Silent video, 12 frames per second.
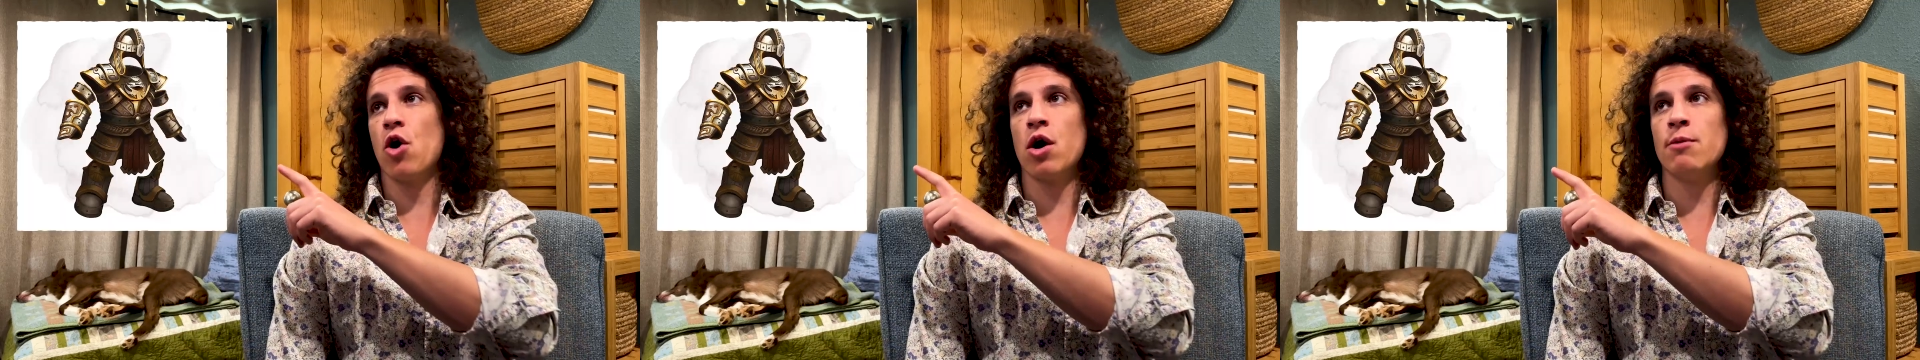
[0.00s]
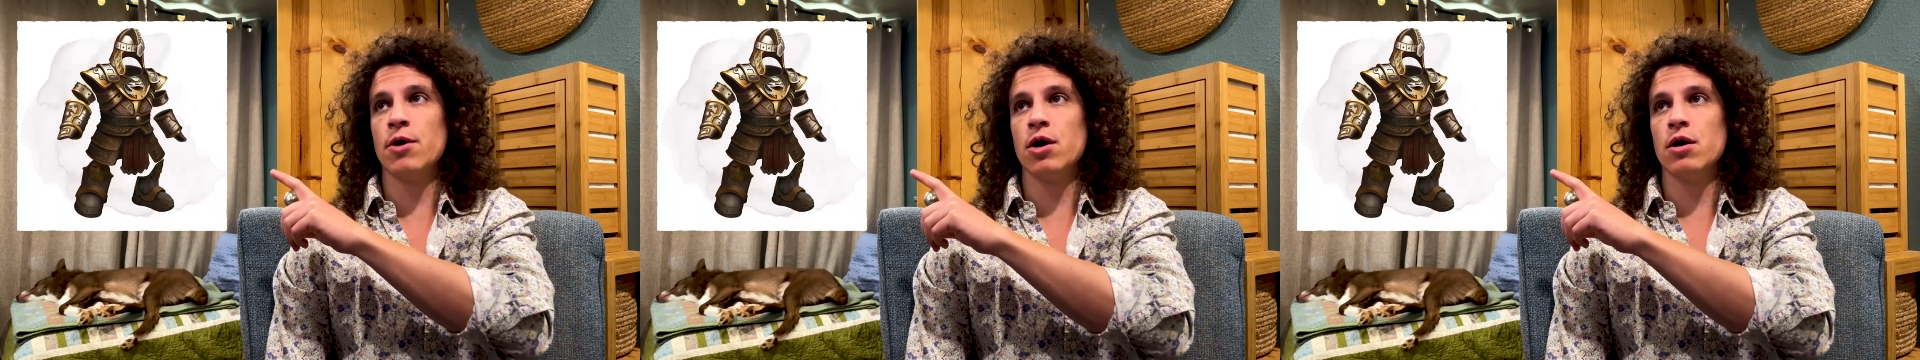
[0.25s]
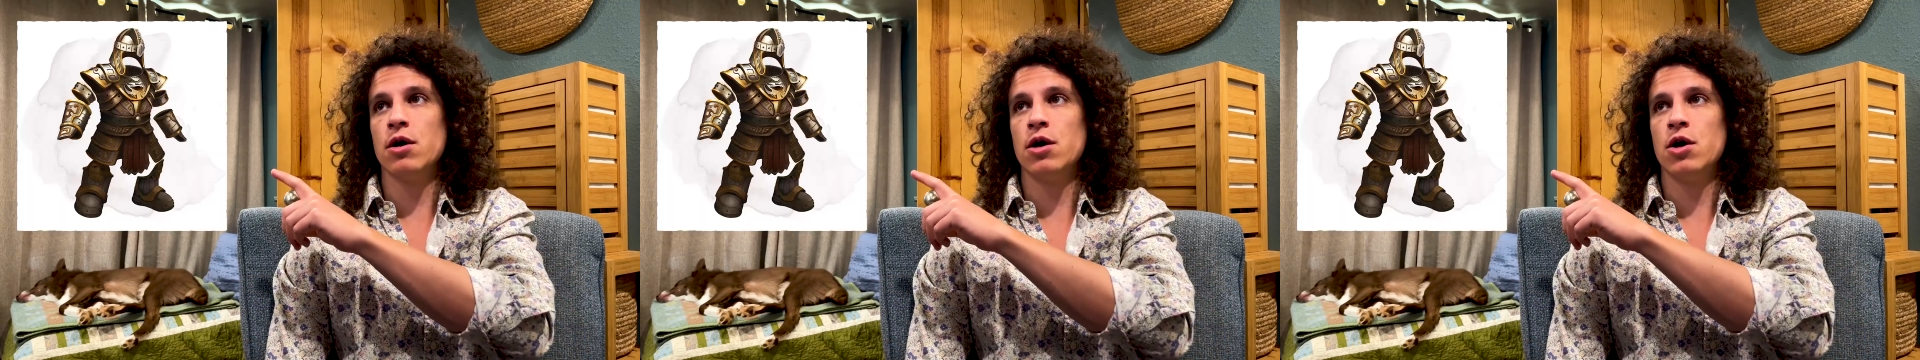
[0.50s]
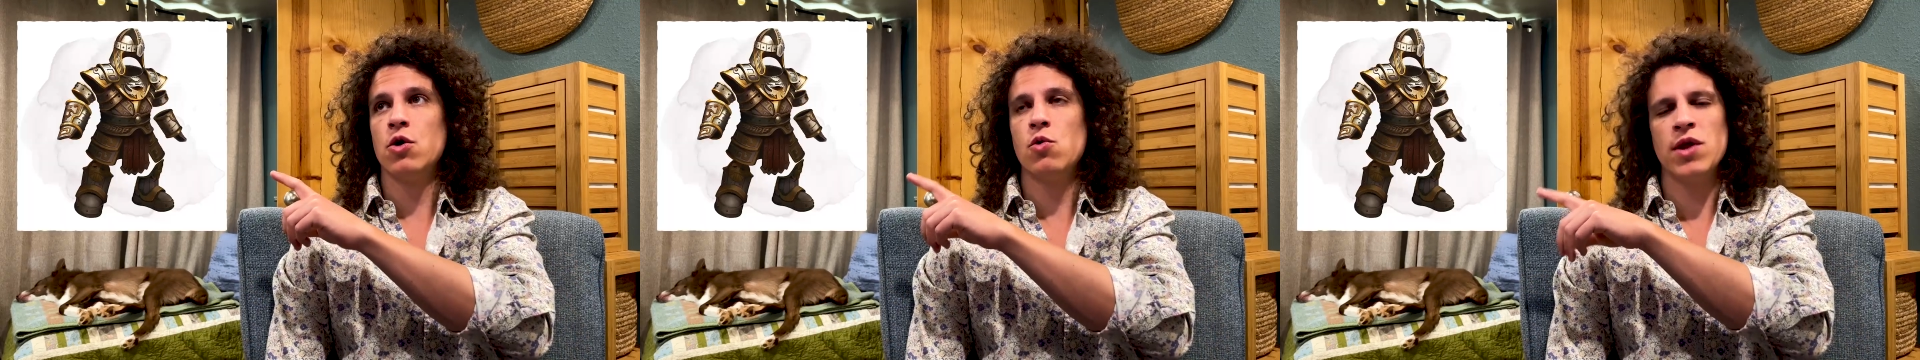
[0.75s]
armor,
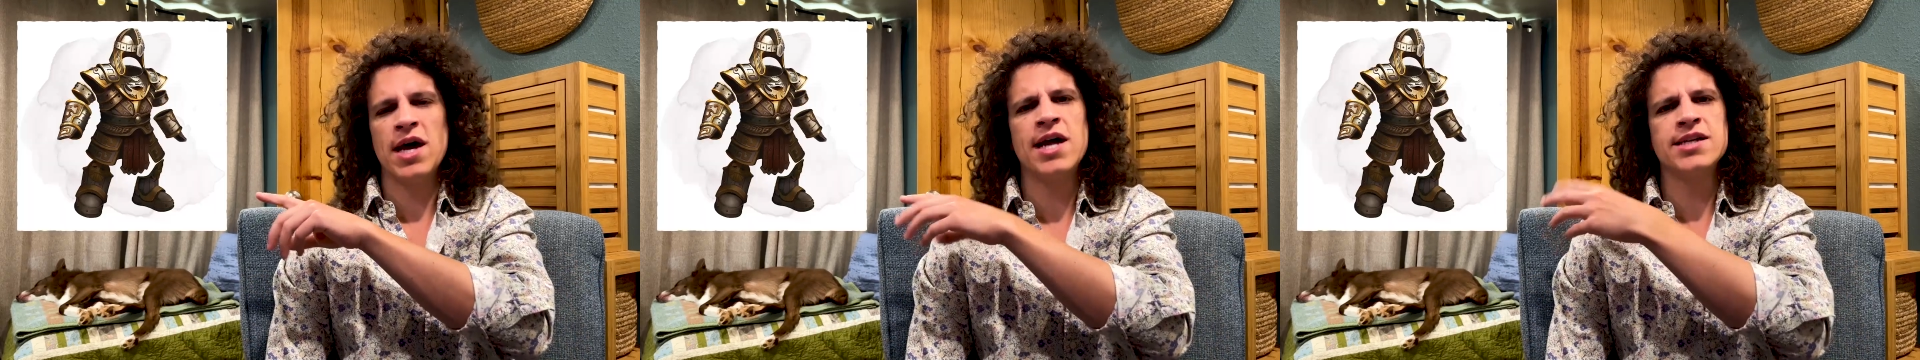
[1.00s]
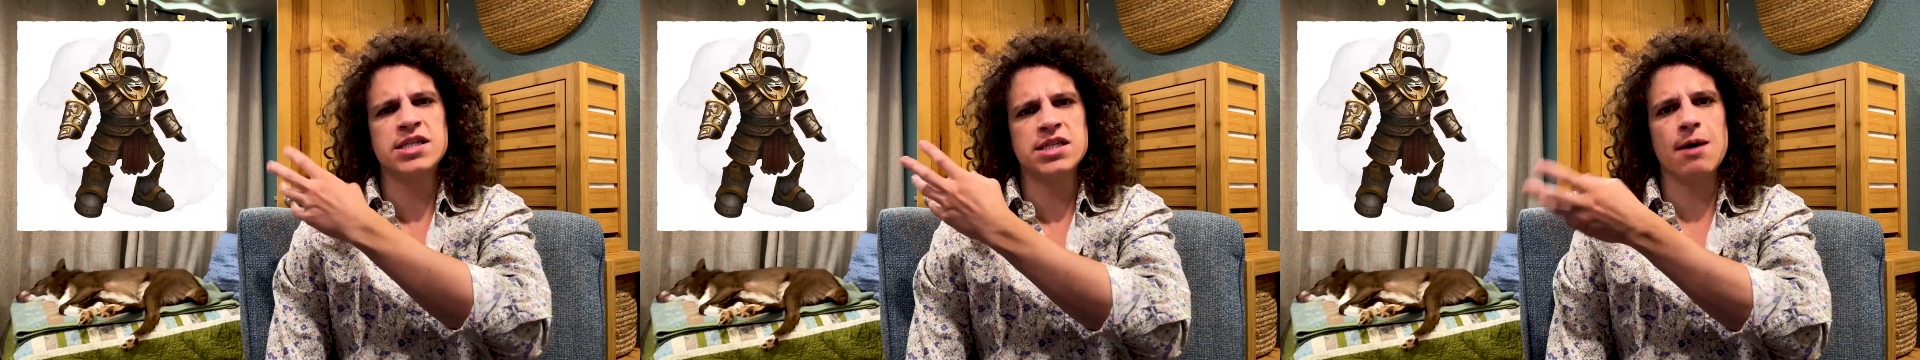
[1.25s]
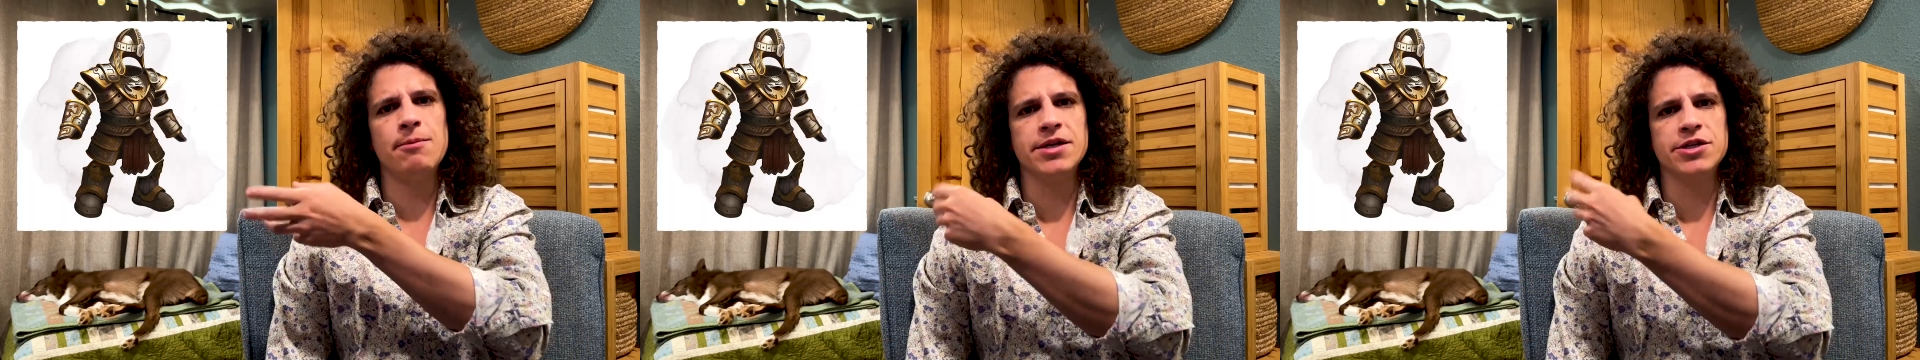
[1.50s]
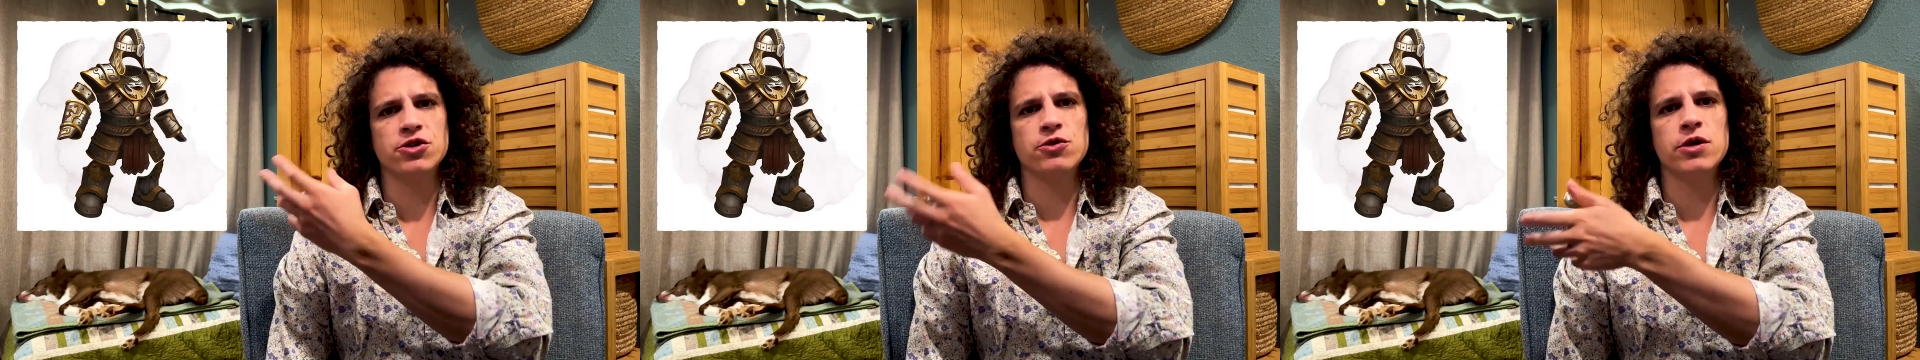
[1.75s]
well, that has some
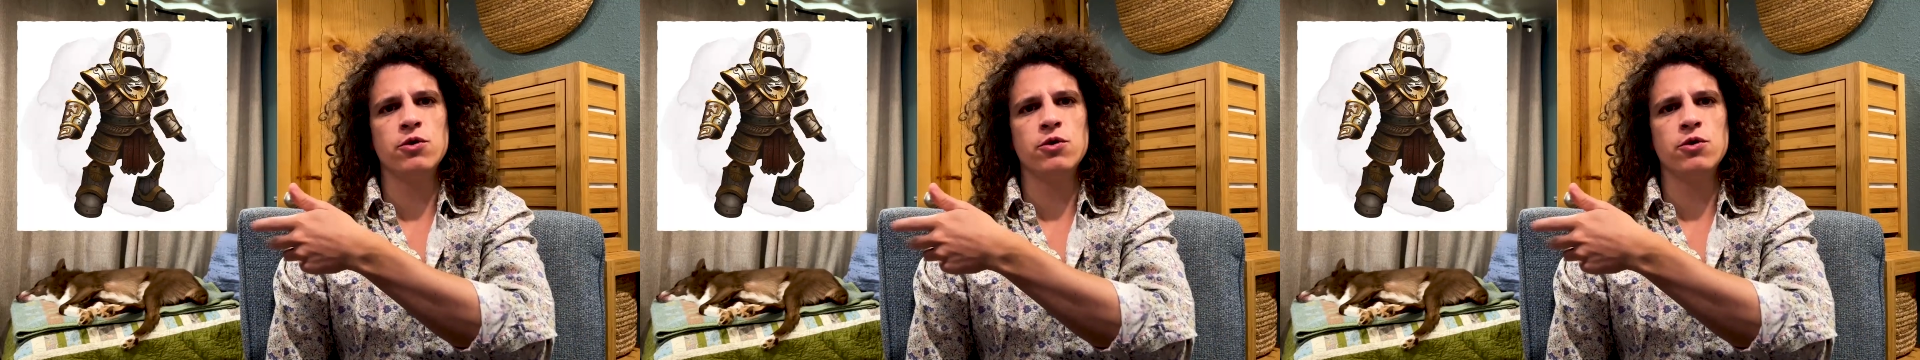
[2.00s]
history.